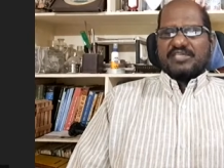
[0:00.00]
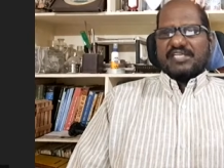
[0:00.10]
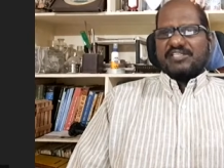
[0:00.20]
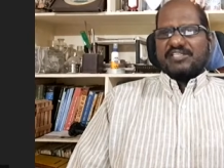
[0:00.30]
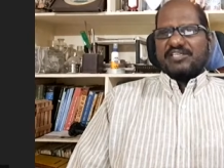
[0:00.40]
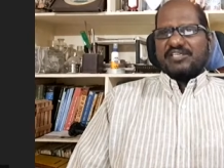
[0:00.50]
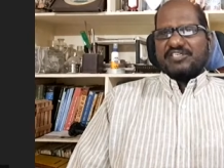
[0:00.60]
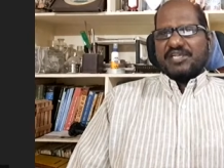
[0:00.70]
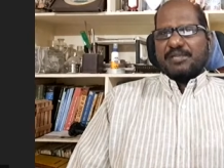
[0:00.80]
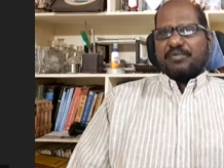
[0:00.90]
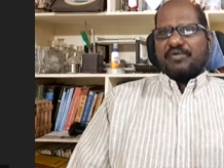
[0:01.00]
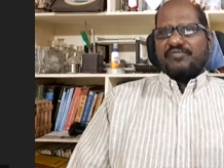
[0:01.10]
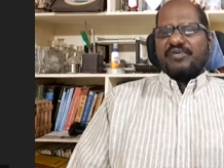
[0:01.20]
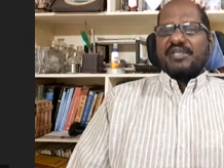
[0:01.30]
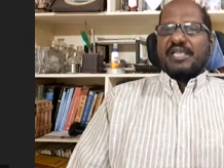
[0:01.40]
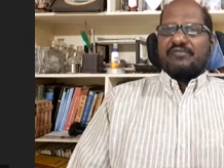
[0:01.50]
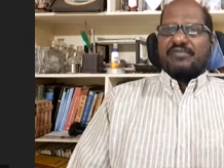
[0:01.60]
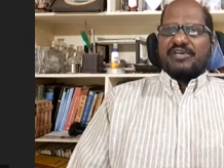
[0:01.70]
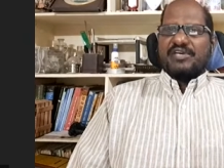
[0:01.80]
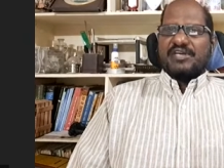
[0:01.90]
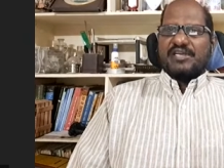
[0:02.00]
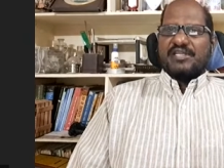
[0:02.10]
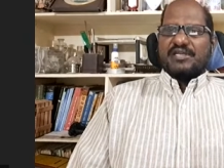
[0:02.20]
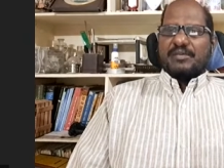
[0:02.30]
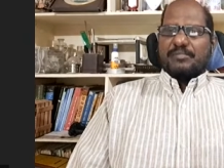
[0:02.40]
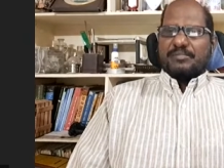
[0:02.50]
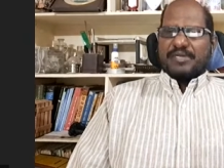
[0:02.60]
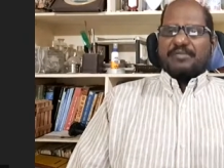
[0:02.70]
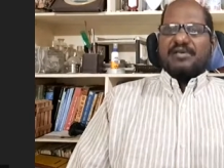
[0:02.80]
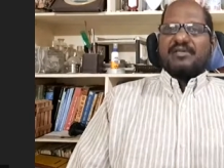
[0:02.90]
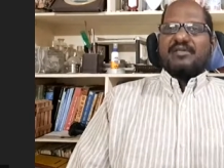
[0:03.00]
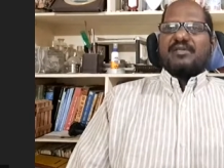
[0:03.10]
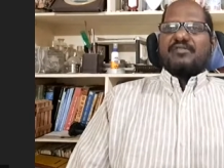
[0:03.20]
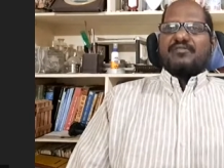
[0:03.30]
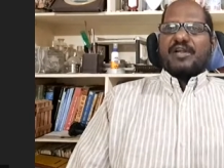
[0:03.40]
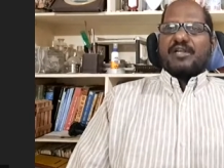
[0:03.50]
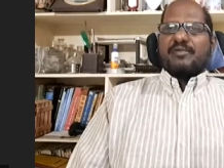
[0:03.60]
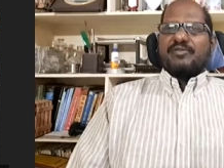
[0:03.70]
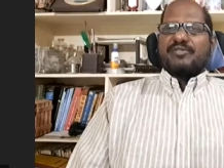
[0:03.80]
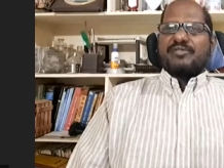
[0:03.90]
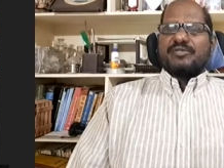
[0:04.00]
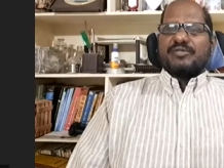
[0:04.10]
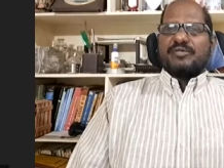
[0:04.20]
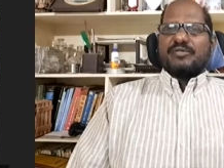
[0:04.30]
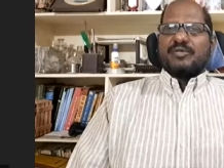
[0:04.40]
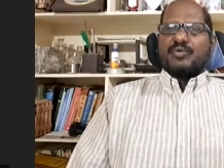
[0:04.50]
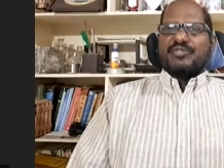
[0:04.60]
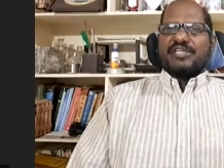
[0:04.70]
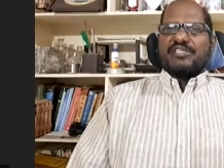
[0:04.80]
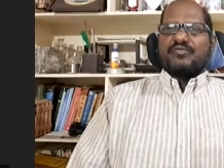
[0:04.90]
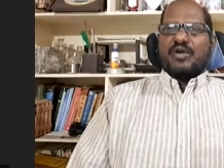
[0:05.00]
take the shape of inverted pyramid. 5 Ws, who says